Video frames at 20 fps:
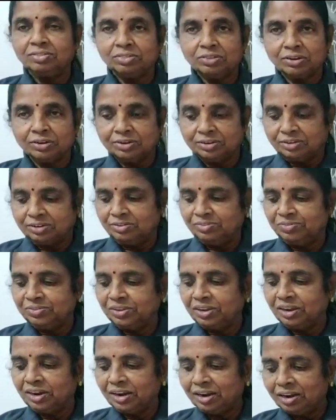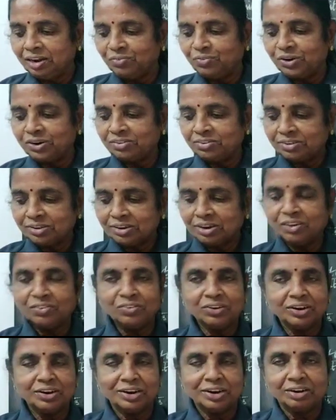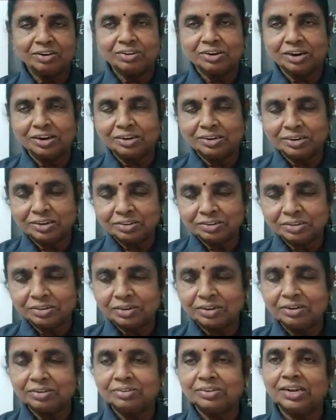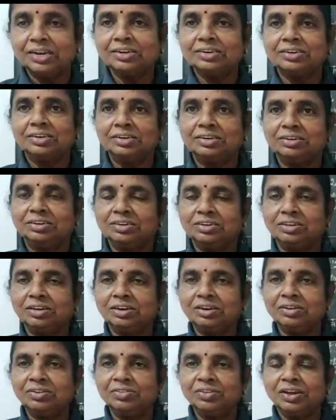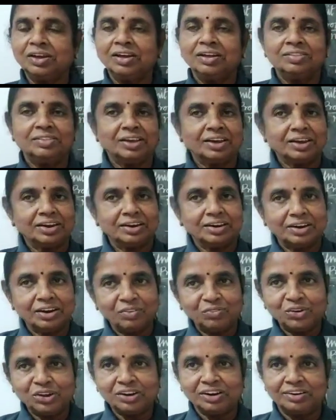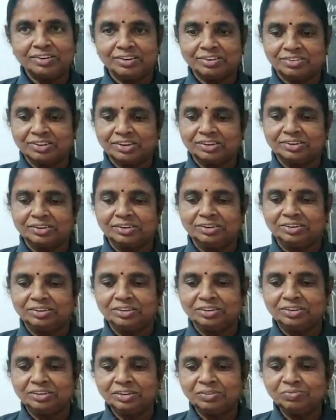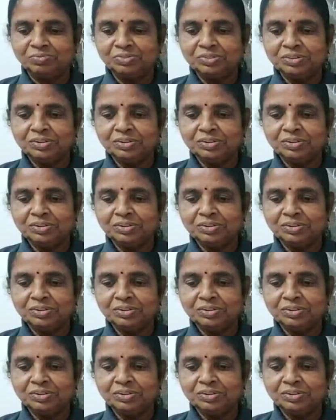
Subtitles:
Third, indifference curves cannot intersect each other. They can never intersect each other.